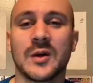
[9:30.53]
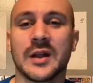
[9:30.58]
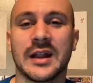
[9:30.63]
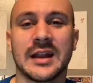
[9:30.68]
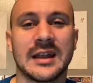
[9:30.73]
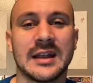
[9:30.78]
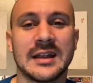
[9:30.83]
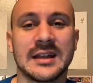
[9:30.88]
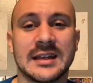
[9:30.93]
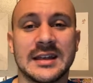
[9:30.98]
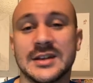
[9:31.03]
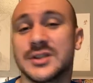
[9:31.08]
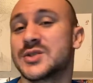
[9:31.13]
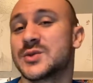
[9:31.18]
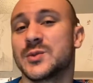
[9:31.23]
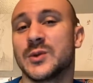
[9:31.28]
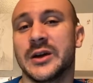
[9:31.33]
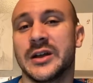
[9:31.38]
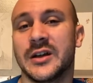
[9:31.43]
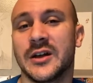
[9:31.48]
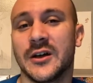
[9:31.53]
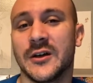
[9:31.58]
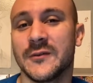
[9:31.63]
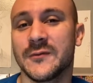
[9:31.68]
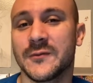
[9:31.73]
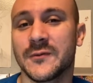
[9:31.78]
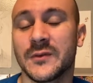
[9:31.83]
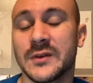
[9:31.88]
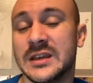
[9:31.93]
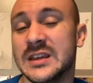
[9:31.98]
and it gets rid of
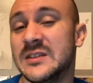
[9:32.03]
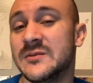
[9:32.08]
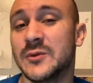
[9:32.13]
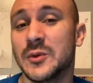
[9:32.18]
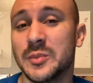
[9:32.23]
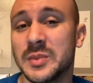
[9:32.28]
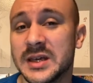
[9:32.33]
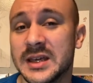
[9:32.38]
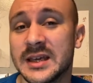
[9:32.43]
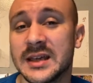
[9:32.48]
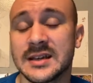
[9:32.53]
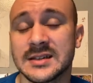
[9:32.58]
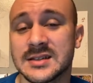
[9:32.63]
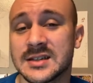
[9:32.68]
evil beings,